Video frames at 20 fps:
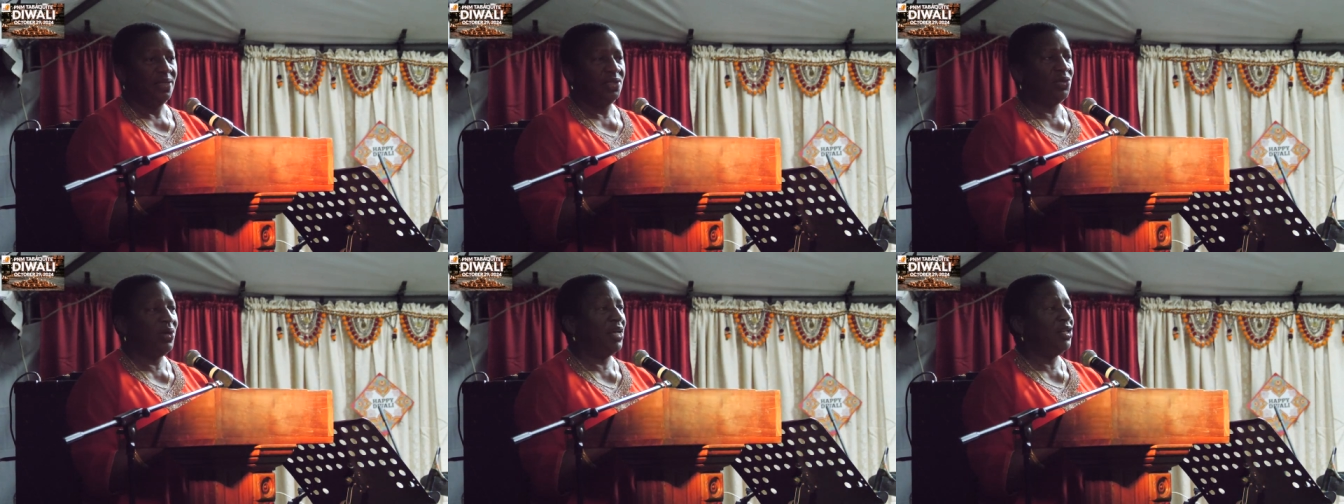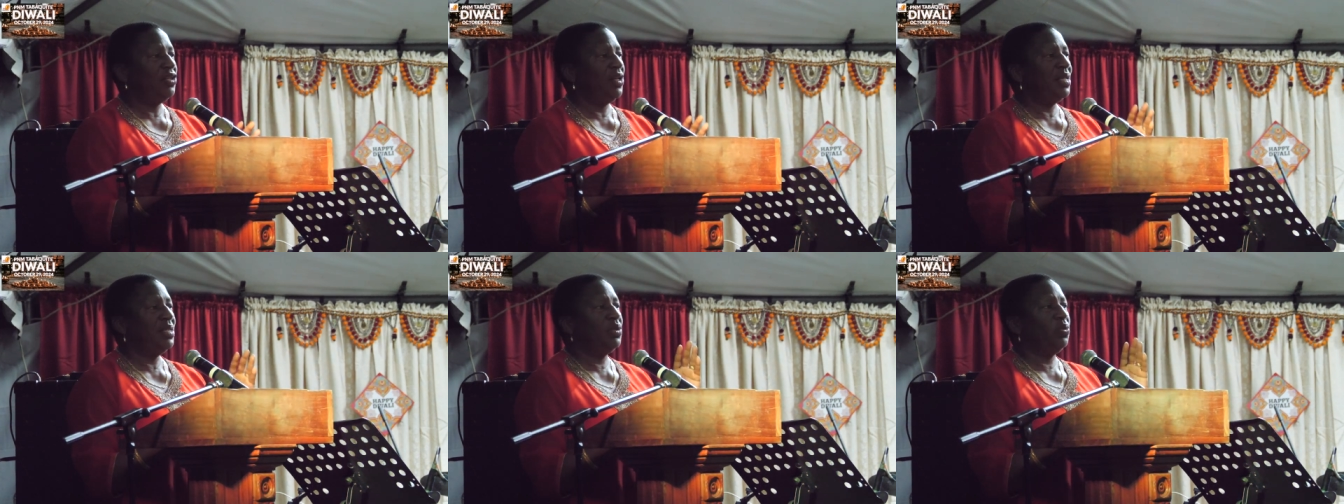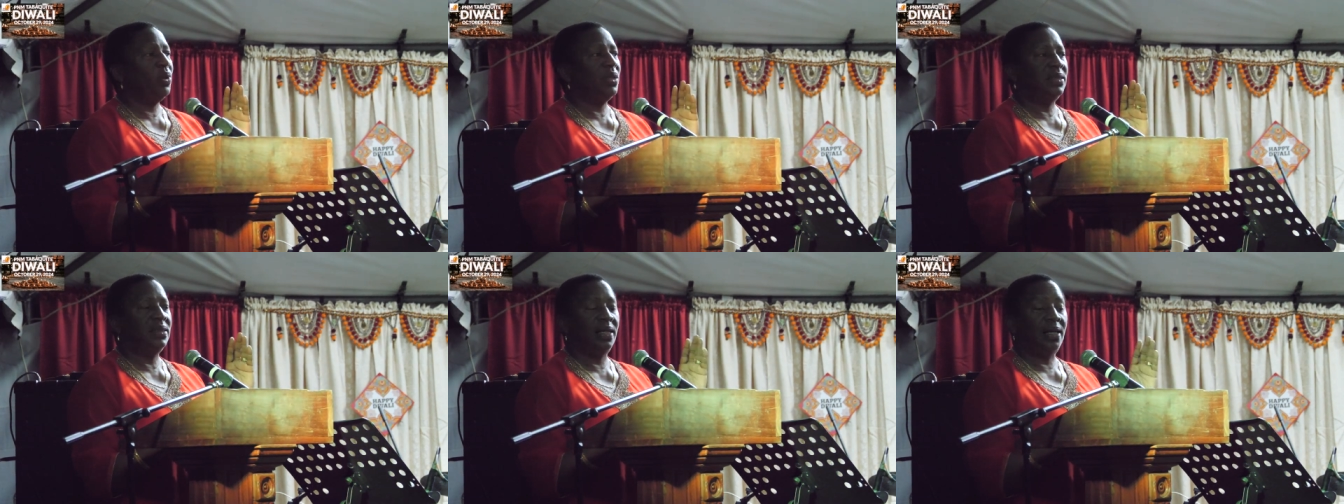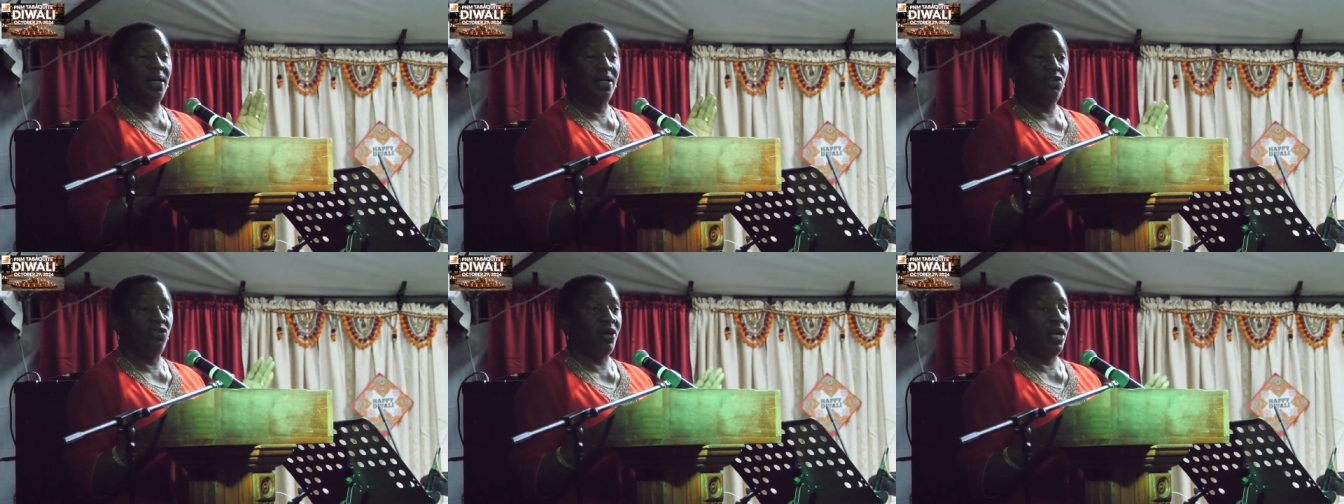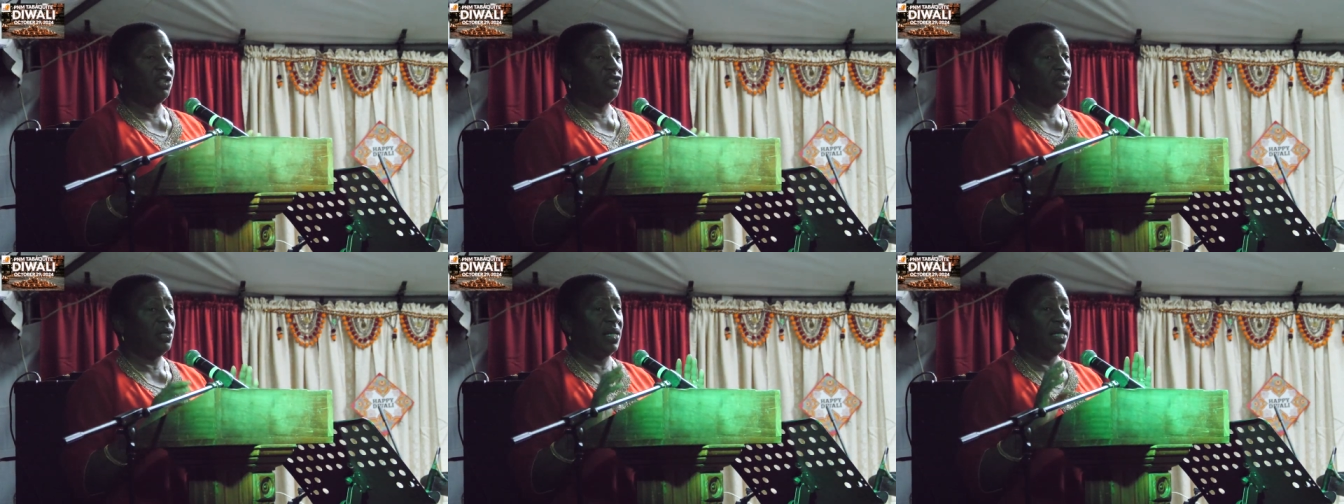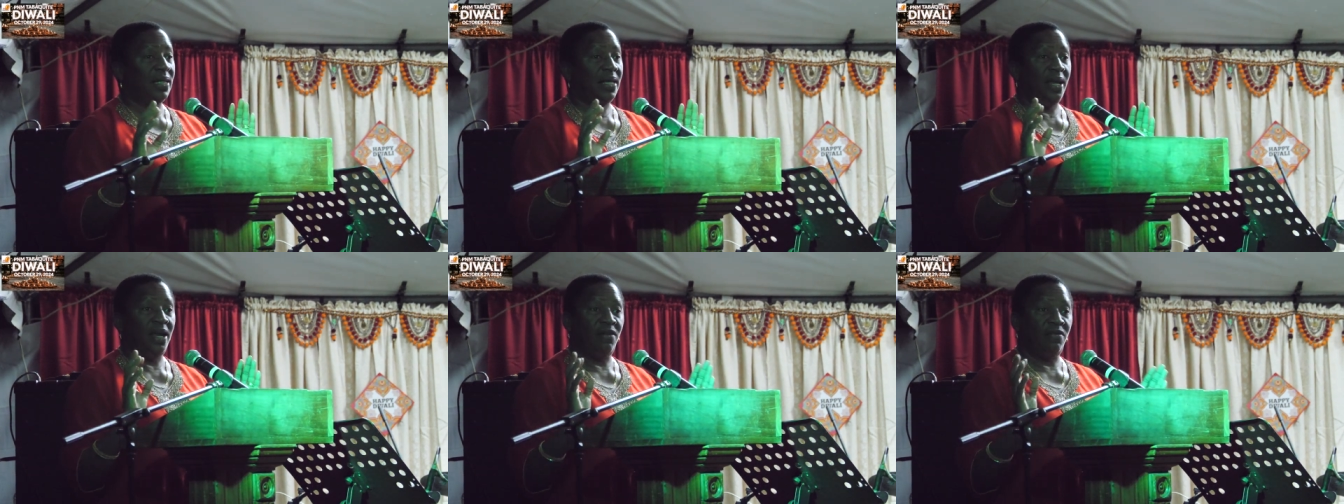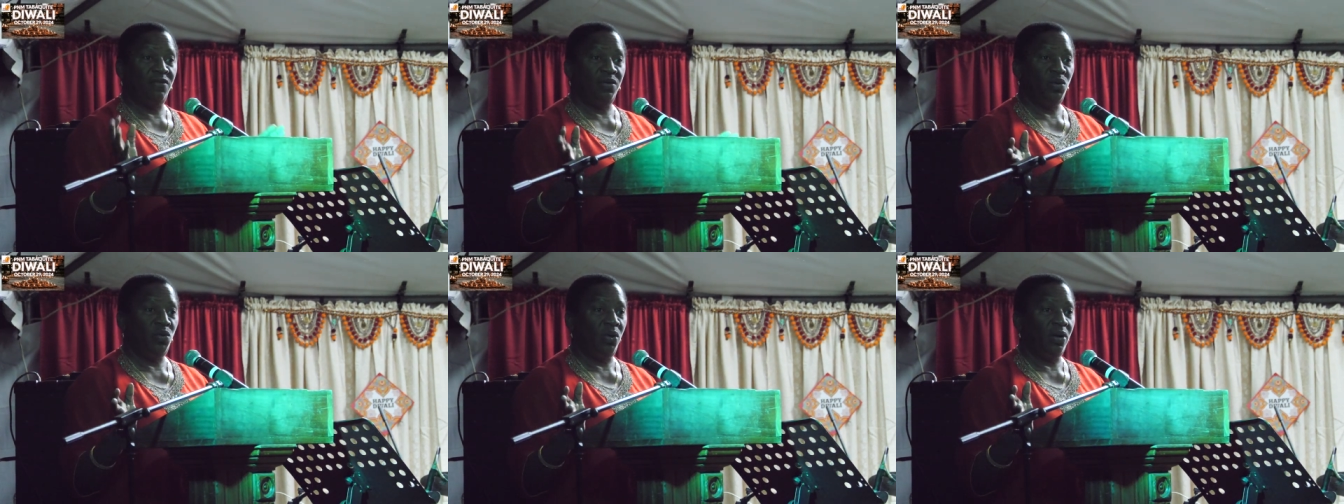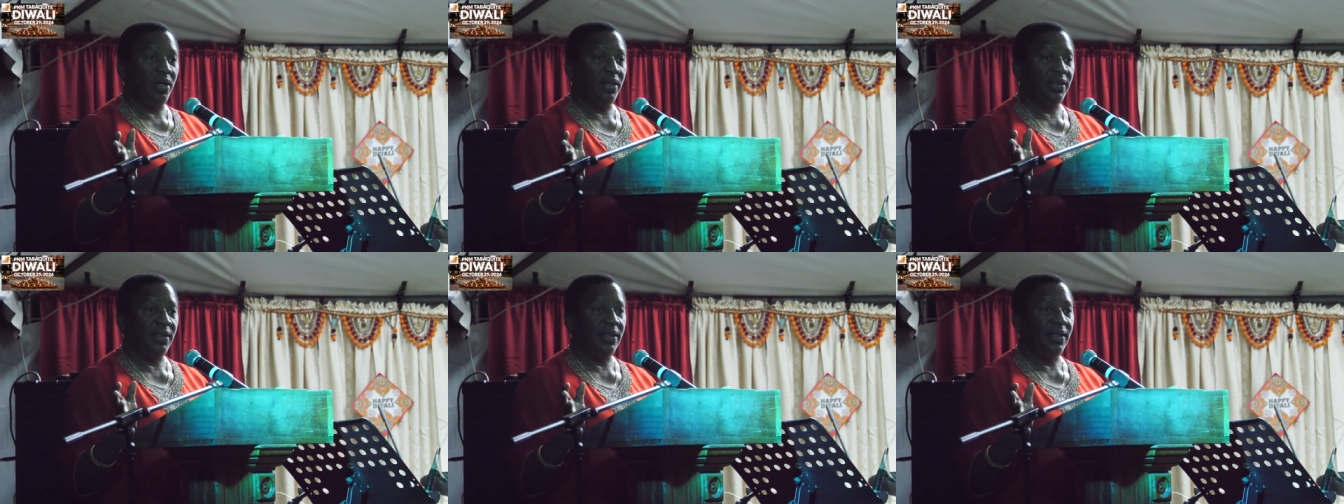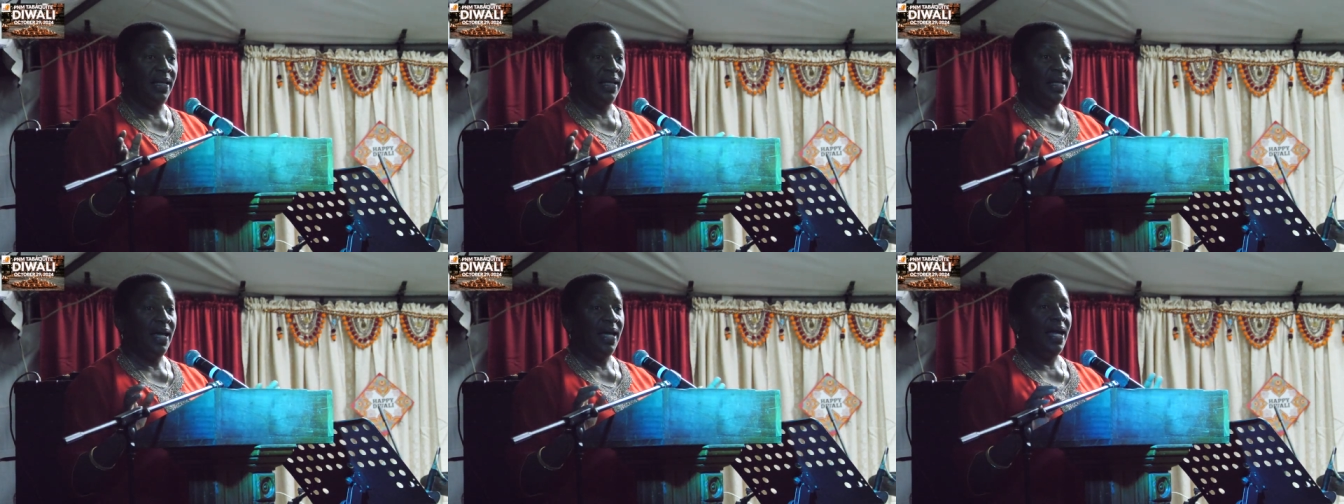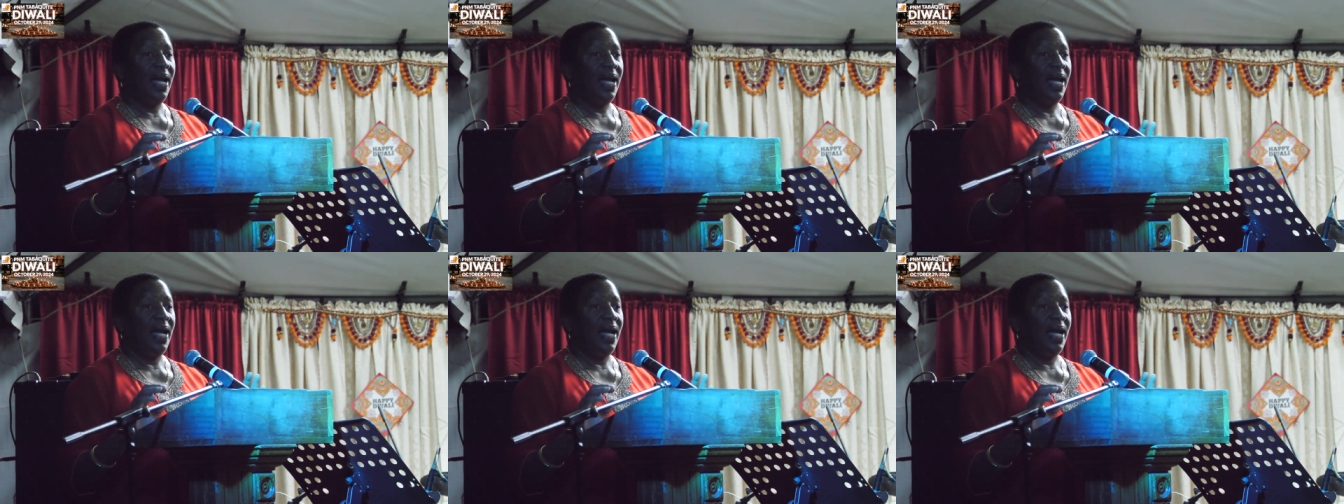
So I just want to congratulate everyone.